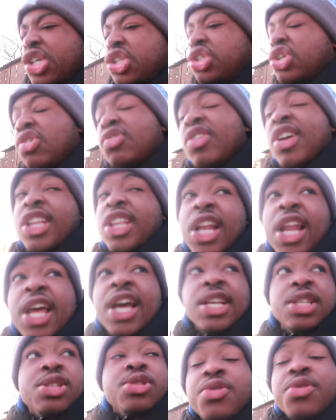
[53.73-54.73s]
so like the
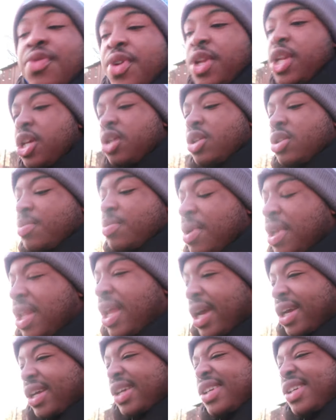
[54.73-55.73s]
last two videos been
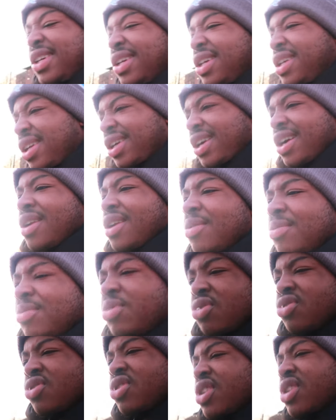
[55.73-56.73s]
like kind of
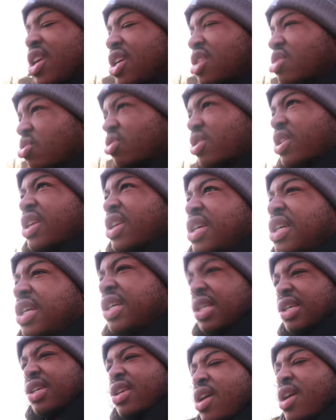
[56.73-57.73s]
boring that's what it
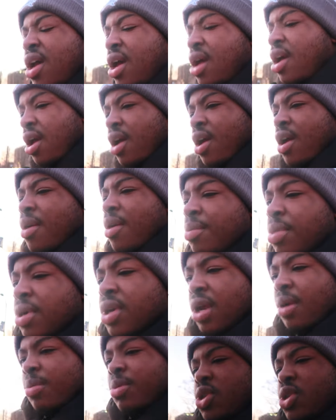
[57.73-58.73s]
is
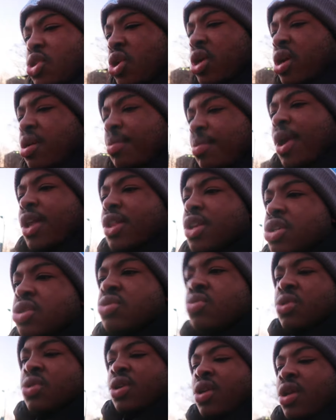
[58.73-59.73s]
but I'm gonna try and make
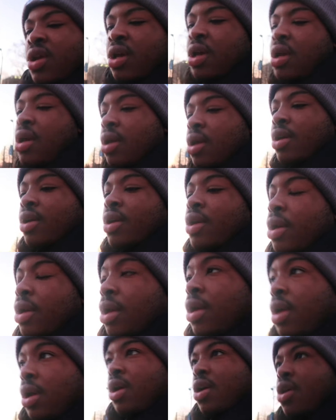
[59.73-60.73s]
this one
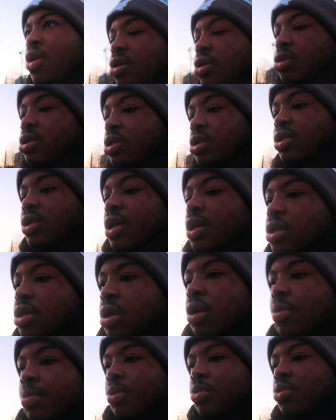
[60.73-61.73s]
or these next
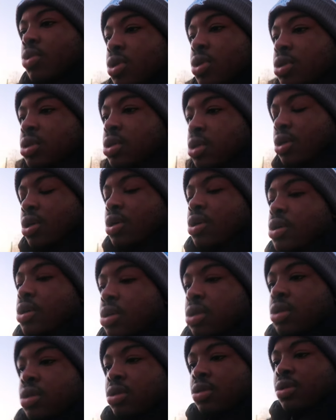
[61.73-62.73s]
couple ones
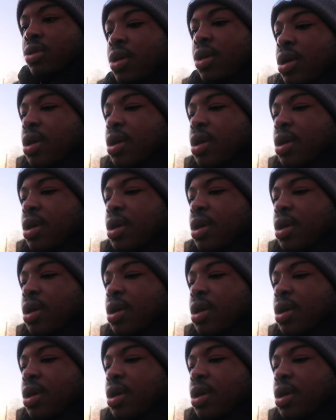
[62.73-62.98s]
uh,